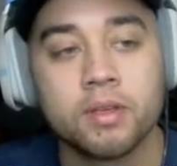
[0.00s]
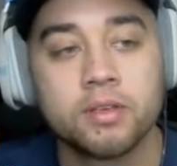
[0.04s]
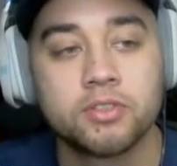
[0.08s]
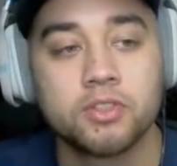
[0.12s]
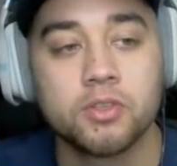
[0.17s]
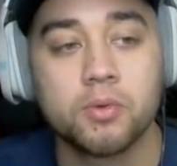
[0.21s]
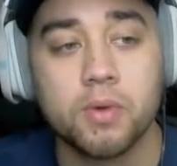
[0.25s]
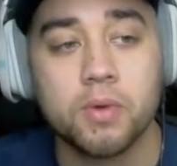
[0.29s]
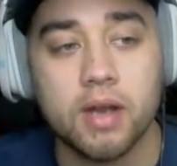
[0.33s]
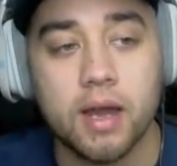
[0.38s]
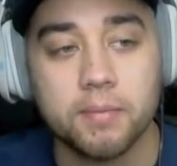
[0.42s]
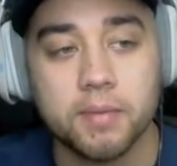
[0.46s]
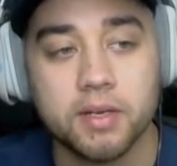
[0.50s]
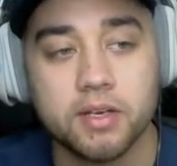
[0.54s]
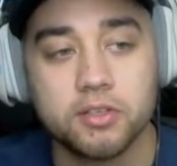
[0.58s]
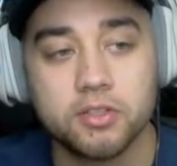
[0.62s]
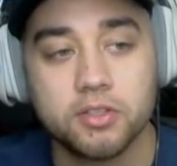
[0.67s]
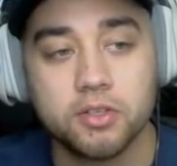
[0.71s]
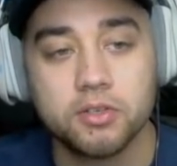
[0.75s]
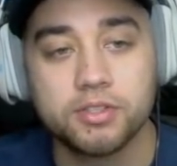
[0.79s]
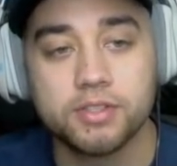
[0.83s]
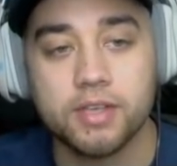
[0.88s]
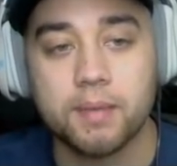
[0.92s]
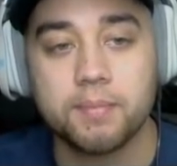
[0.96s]
So what I'm going to
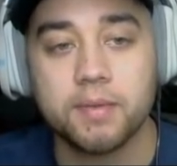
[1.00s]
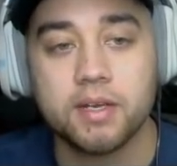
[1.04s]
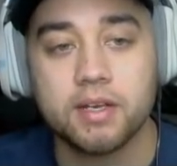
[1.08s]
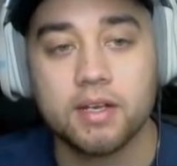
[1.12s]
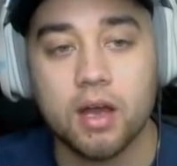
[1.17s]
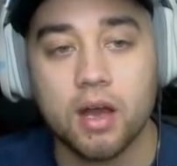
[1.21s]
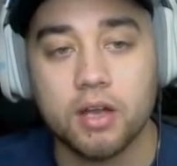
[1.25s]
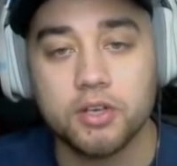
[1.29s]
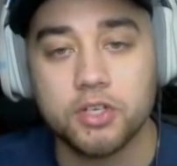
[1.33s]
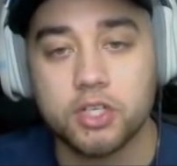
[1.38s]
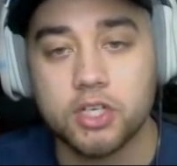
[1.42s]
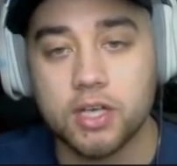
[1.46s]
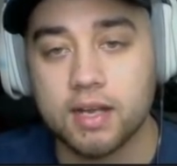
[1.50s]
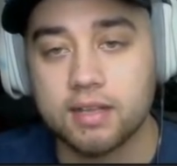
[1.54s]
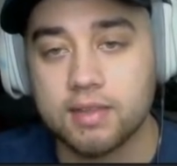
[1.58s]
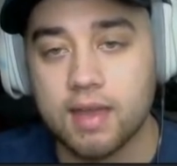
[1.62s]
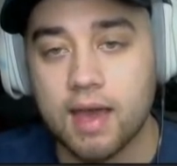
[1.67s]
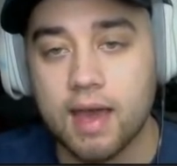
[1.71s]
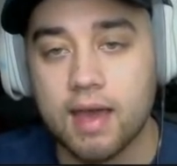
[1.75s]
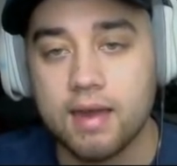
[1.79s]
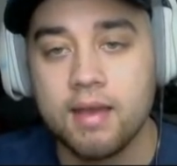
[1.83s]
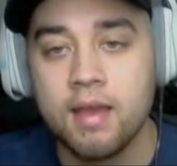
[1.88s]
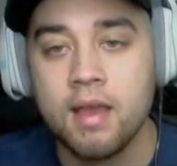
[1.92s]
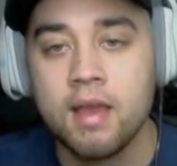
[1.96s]
do is I'm going to uncheck
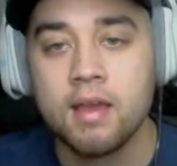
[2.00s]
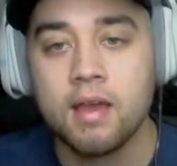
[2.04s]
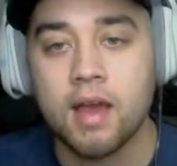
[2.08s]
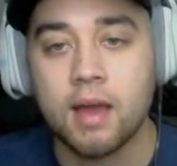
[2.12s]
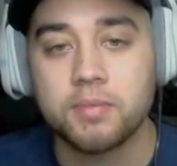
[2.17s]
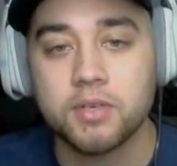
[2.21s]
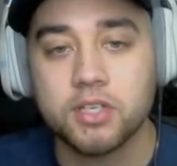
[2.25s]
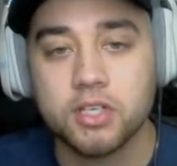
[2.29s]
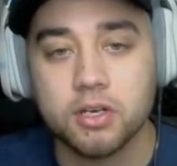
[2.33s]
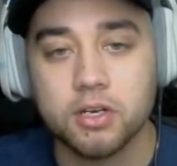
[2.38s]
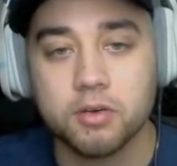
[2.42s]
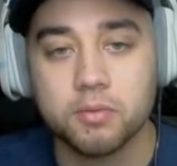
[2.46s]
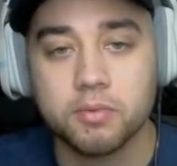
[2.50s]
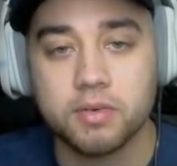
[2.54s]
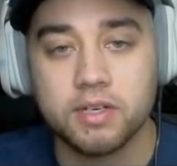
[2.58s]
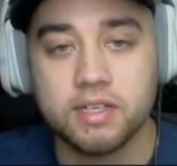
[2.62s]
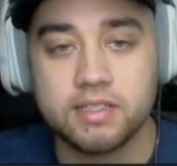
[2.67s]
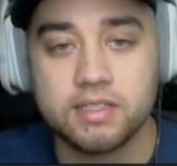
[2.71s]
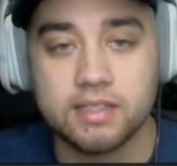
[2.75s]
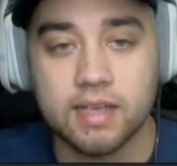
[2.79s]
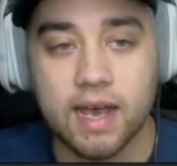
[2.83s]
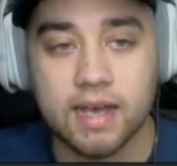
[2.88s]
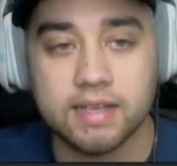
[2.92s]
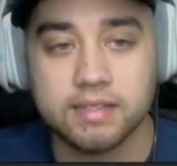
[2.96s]
that. I'm just going to
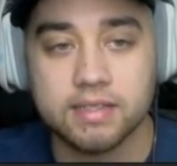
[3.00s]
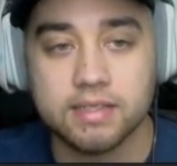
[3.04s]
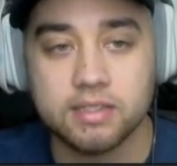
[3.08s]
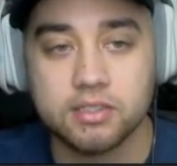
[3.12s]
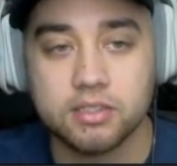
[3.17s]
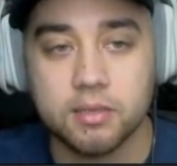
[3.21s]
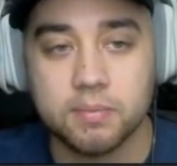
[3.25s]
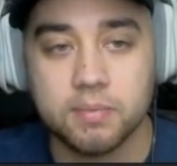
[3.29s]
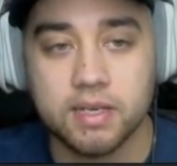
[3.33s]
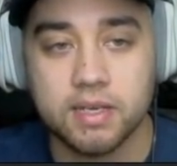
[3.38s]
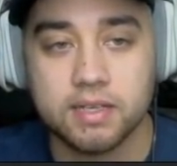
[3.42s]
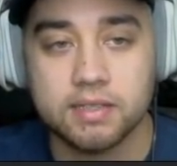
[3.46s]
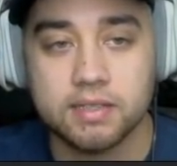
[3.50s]
resize this to be